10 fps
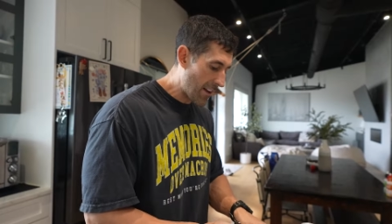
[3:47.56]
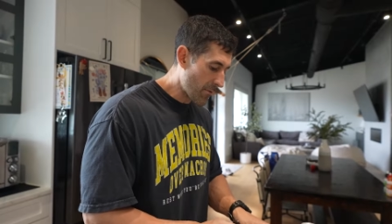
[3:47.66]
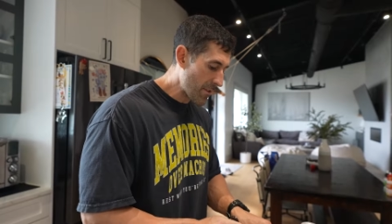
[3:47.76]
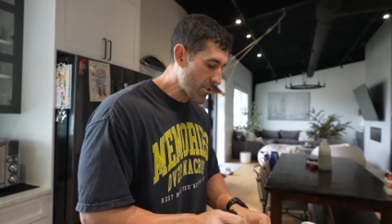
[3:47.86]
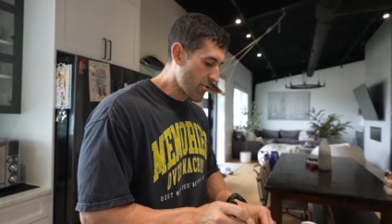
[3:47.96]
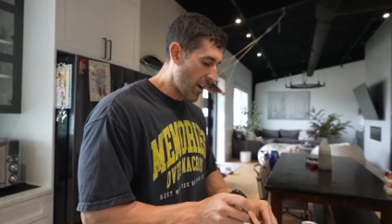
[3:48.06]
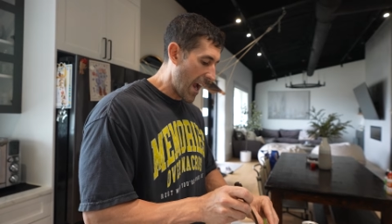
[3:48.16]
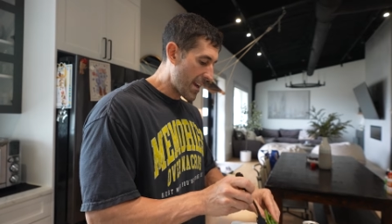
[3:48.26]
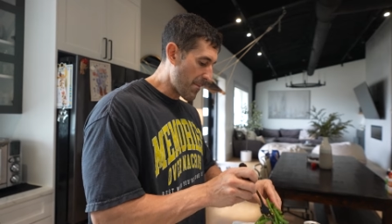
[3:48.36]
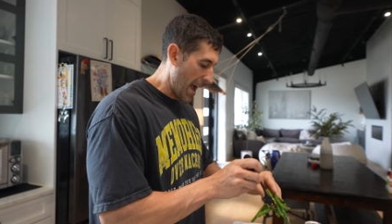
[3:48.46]
I don't really
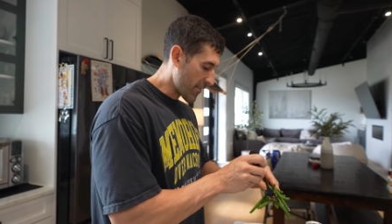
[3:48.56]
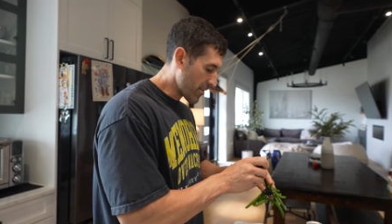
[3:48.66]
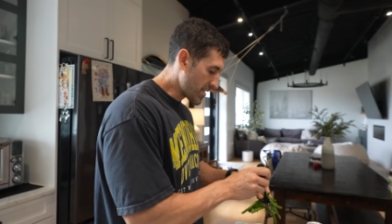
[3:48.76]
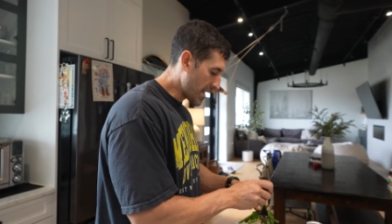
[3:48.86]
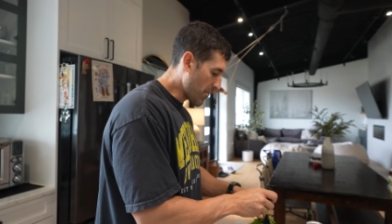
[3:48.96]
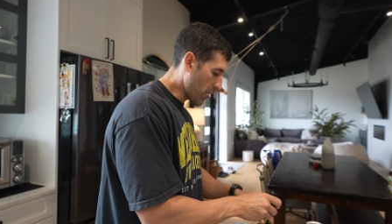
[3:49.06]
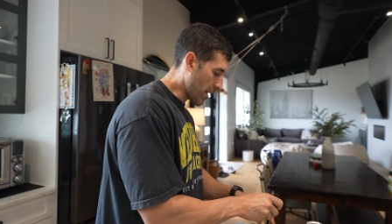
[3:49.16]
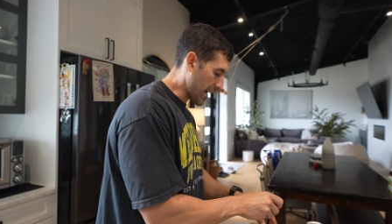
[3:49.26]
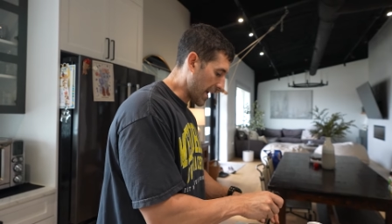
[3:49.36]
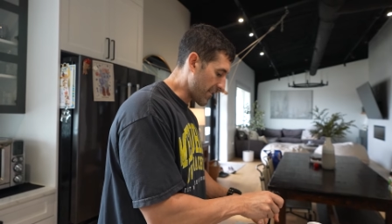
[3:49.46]
track macros
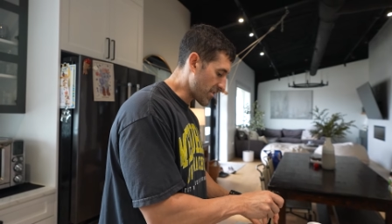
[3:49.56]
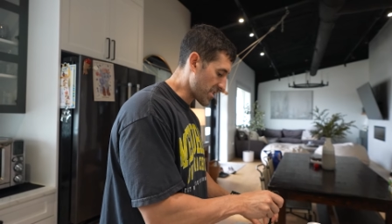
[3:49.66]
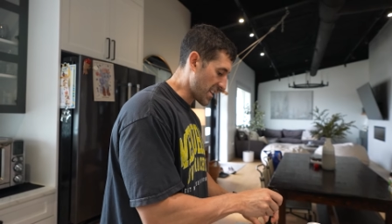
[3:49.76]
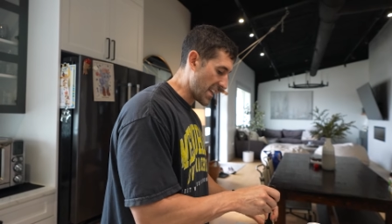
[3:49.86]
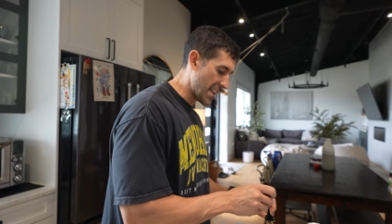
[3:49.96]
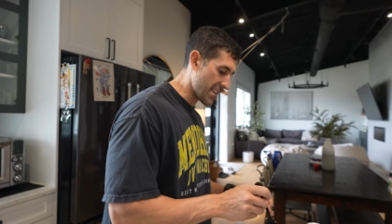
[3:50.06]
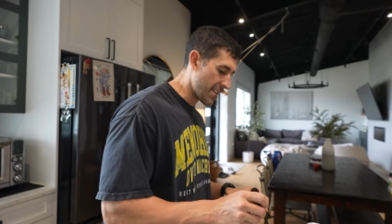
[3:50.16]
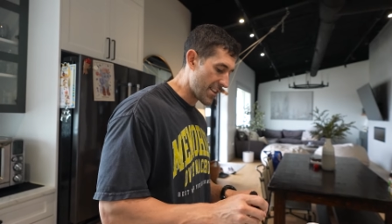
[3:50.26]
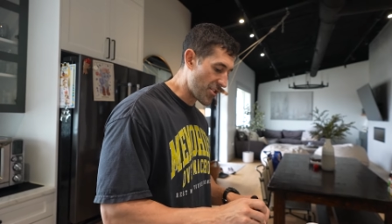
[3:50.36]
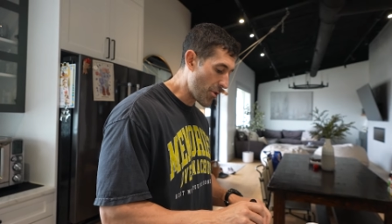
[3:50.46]
anymore. I kind of just eat
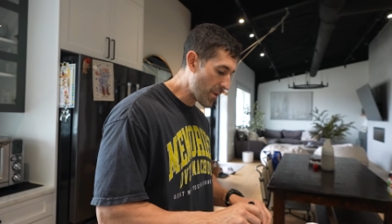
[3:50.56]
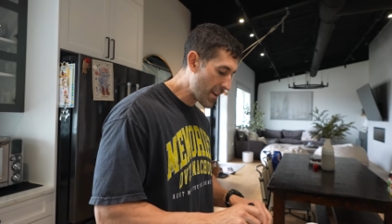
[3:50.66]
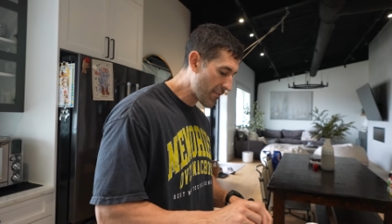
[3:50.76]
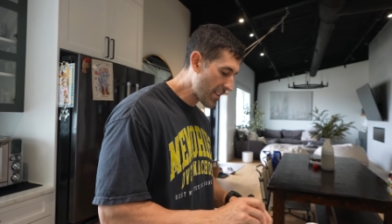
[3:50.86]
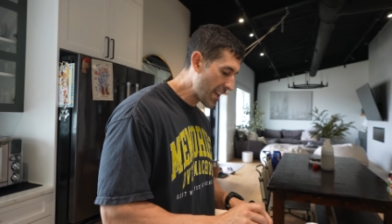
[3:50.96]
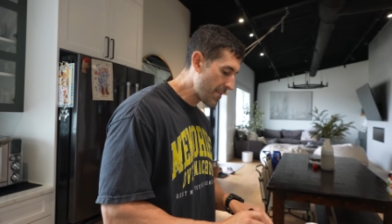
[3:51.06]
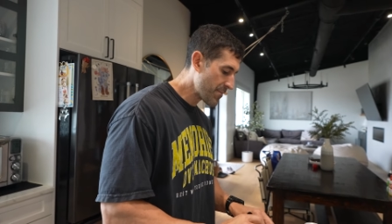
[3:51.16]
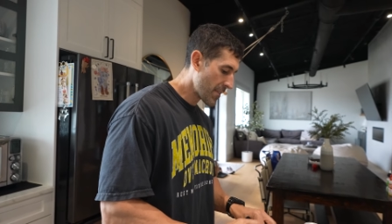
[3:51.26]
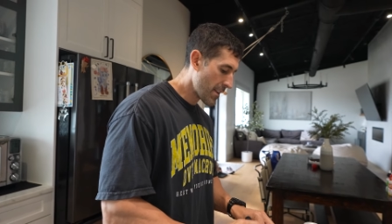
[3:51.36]
intuitively.